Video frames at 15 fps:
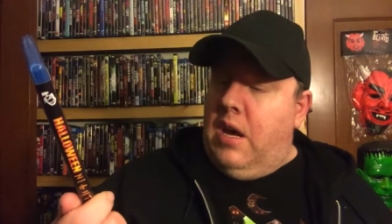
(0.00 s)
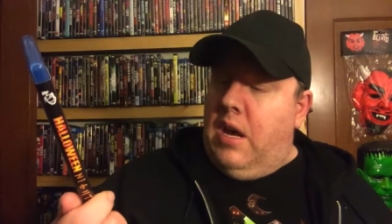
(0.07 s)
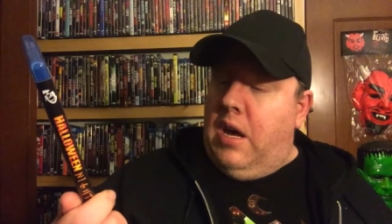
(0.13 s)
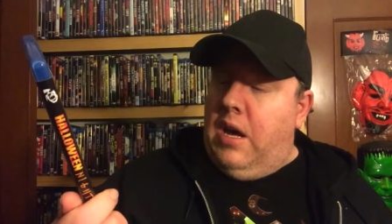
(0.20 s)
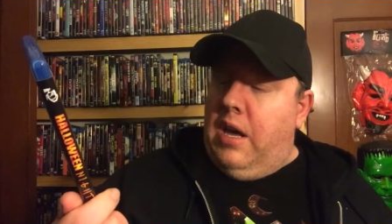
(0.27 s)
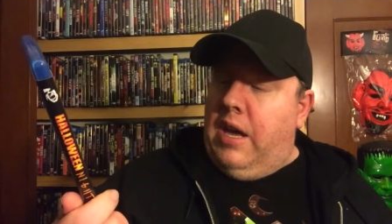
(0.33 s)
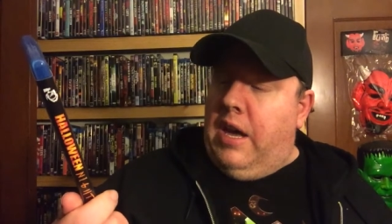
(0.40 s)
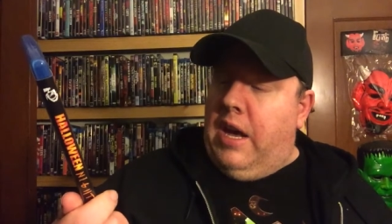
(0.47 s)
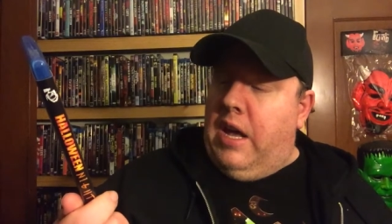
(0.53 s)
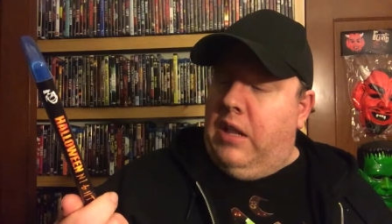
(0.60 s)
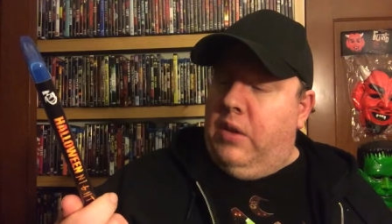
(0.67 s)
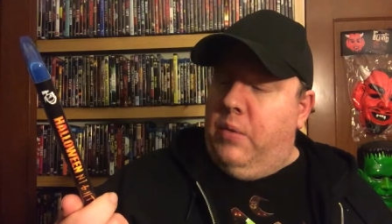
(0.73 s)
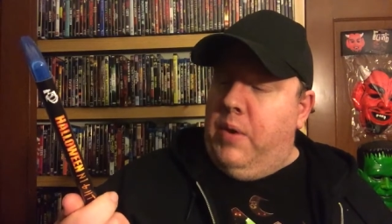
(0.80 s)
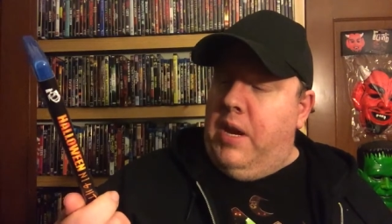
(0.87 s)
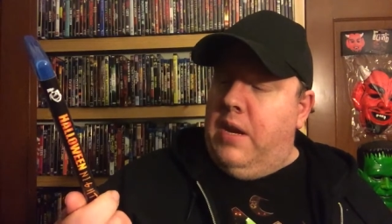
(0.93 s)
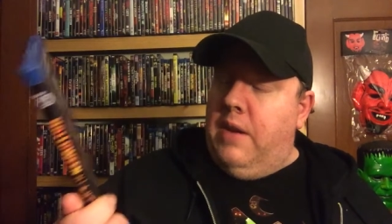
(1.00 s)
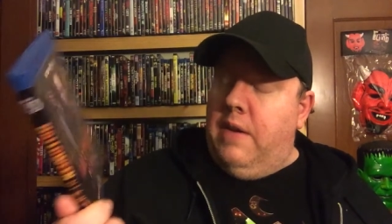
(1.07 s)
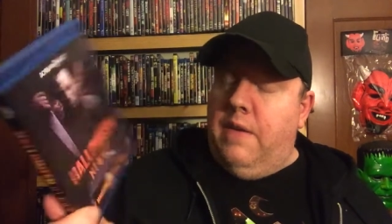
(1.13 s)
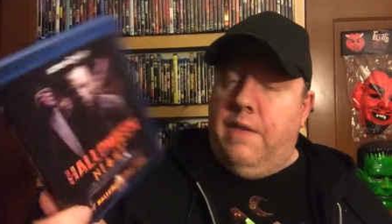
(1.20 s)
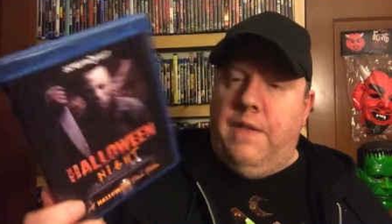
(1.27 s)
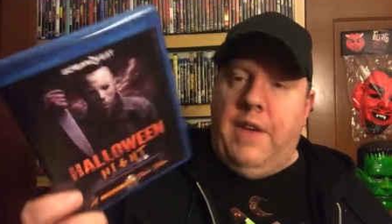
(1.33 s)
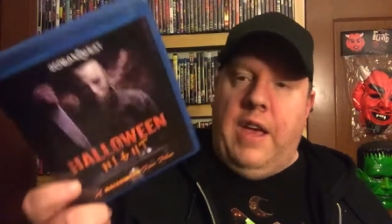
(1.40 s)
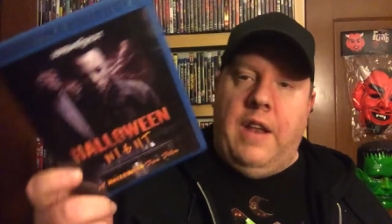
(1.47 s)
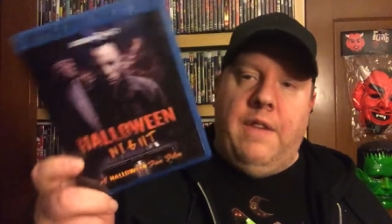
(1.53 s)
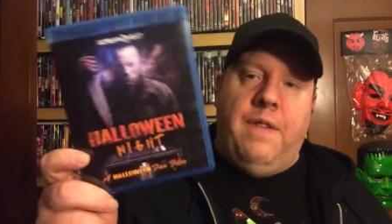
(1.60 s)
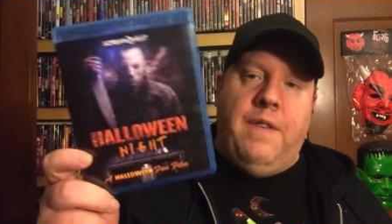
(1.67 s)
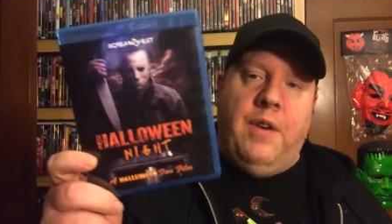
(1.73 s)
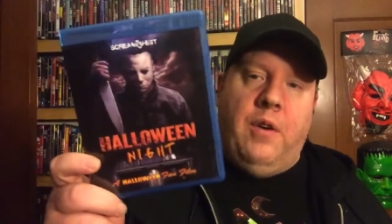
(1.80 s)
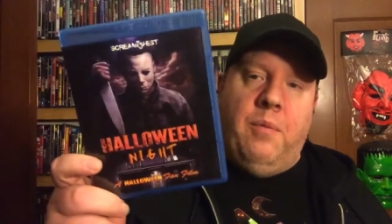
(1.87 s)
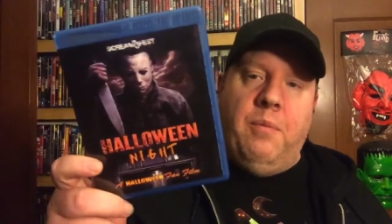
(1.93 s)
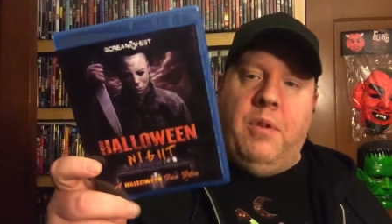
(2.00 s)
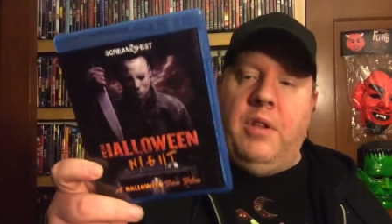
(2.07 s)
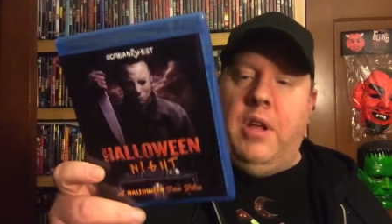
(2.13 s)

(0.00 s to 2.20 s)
uh, a Halloween fan film.